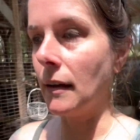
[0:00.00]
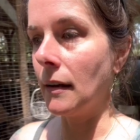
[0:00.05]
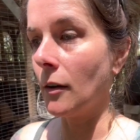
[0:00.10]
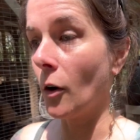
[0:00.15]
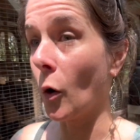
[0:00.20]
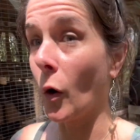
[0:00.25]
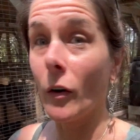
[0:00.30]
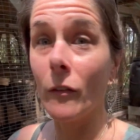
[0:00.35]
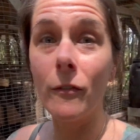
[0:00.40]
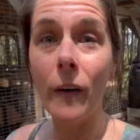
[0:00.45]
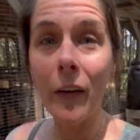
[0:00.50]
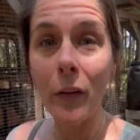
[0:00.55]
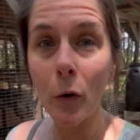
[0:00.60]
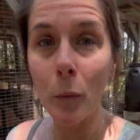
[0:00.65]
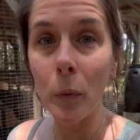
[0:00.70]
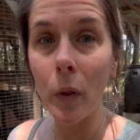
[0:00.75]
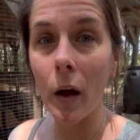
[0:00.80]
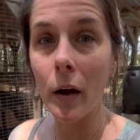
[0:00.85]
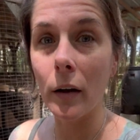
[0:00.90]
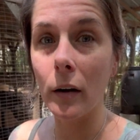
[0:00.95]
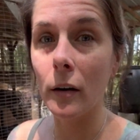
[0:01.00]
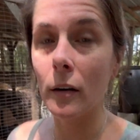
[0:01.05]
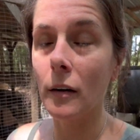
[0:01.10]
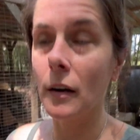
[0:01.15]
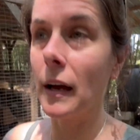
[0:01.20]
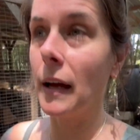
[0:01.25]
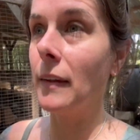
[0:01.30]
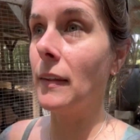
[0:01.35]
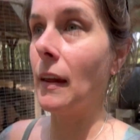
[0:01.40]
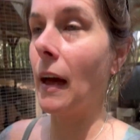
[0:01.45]
or a feather plucker
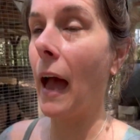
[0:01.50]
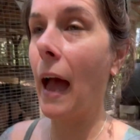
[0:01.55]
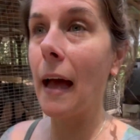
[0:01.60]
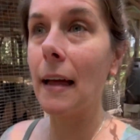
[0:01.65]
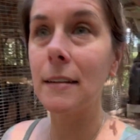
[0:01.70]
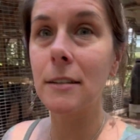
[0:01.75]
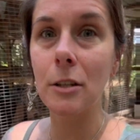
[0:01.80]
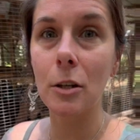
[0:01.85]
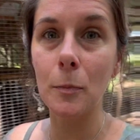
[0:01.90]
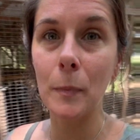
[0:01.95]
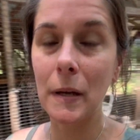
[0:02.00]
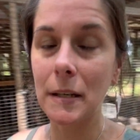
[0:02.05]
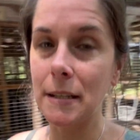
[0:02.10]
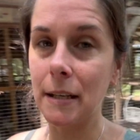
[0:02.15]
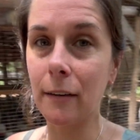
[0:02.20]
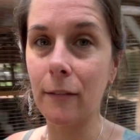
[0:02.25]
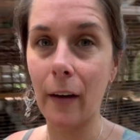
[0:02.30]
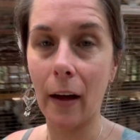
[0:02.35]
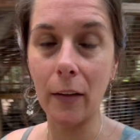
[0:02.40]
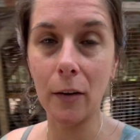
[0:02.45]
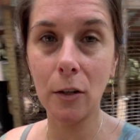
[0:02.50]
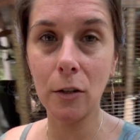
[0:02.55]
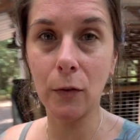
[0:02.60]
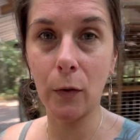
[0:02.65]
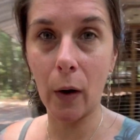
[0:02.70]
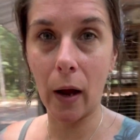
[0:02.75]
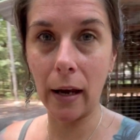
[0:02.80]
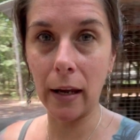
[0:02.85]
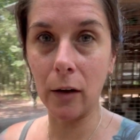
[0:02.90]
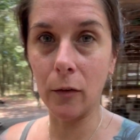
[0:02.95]
and the hens are missing feathers for
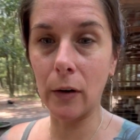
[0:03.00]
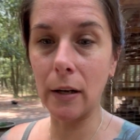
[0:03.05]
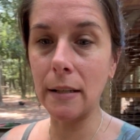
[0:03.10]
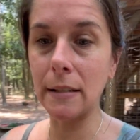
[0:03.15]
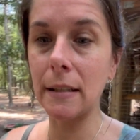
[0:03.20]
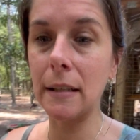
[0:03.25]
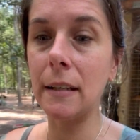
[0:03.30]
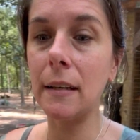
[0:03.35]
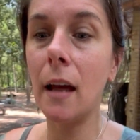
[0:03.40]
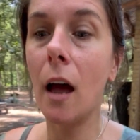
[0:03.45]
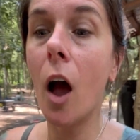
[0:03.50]
any reason,